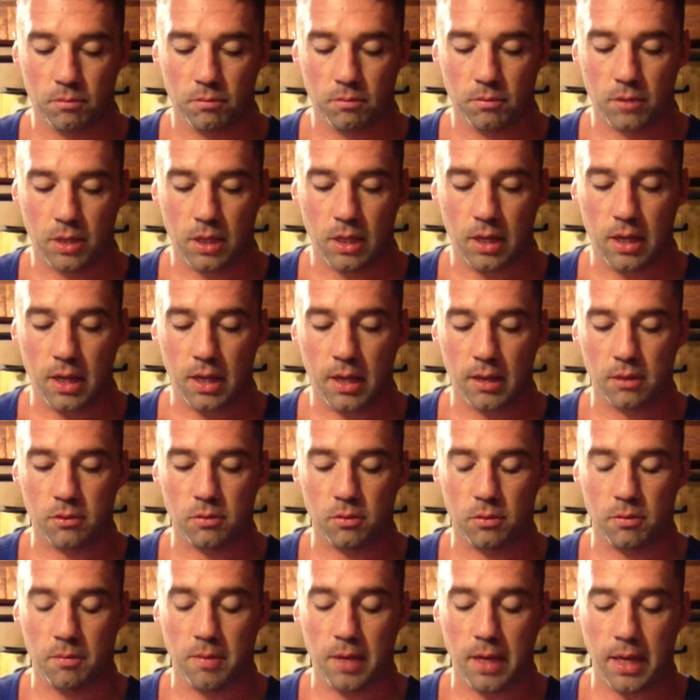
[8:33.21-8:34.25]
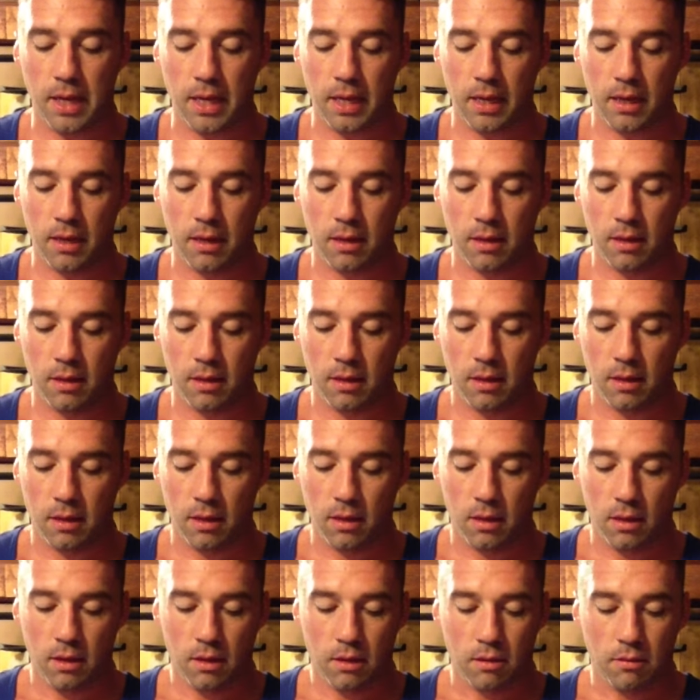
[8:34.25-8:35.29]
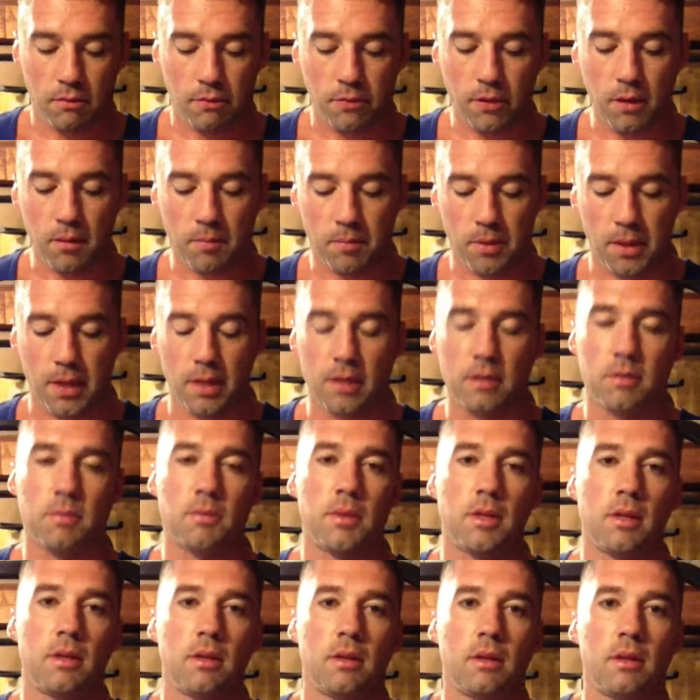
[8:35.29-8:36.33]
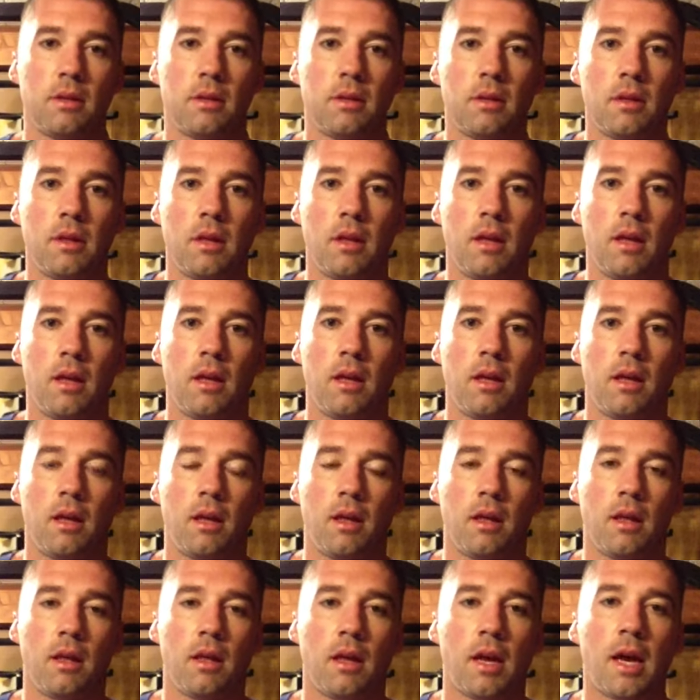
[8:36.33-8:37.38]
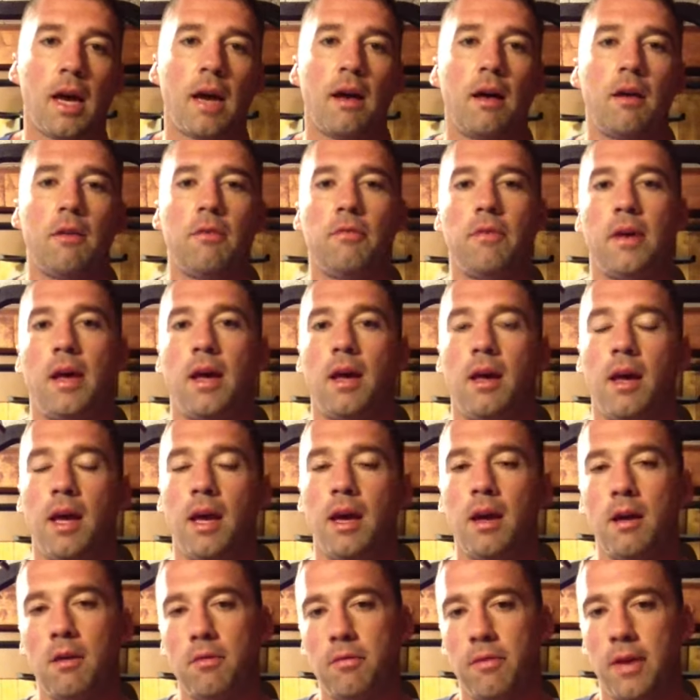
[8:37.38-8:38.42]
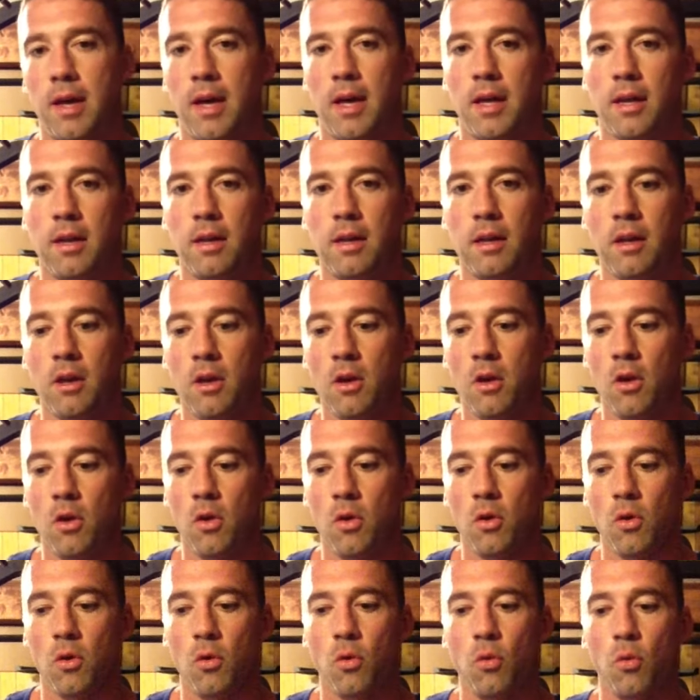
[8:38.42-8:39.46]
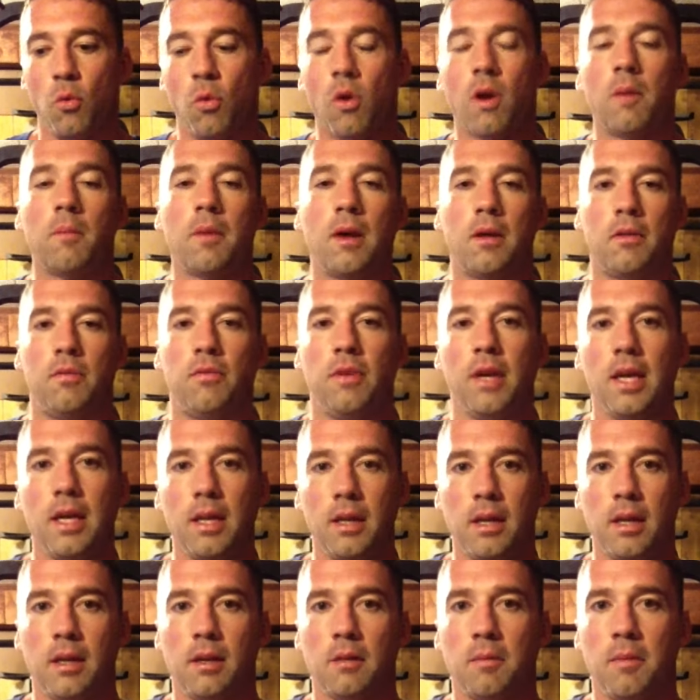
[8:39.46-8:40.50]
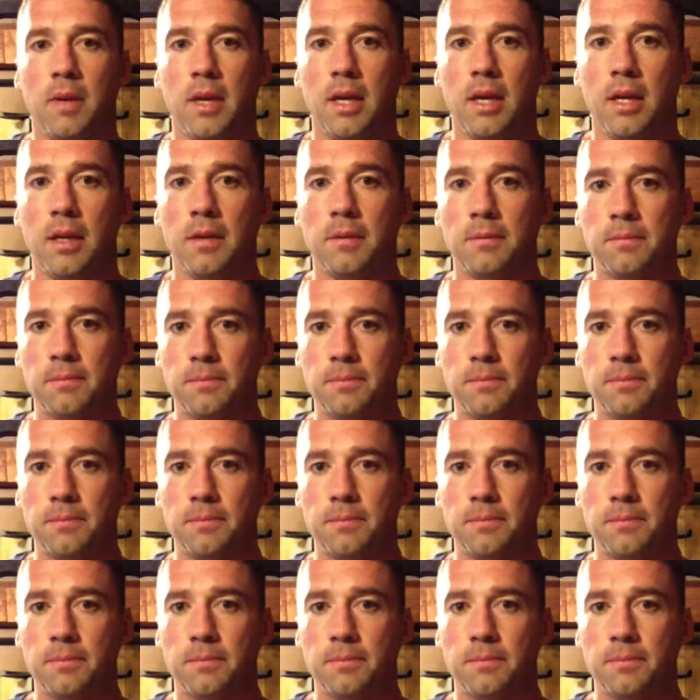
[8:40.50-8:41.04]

the next would be foot placement. How I find where my feet need to be.